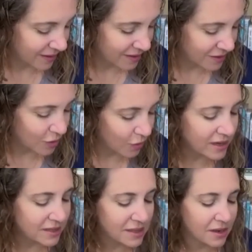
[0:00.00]
what
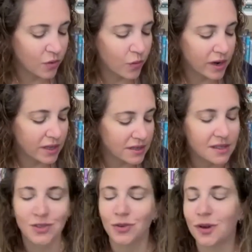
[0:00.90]
is
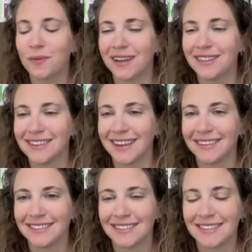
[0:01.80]
the story behind the
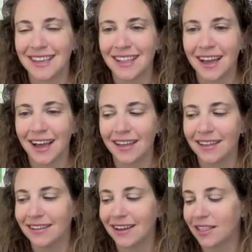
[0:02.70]
title? Because
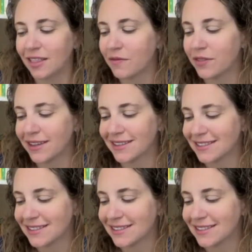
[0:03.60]
I love this.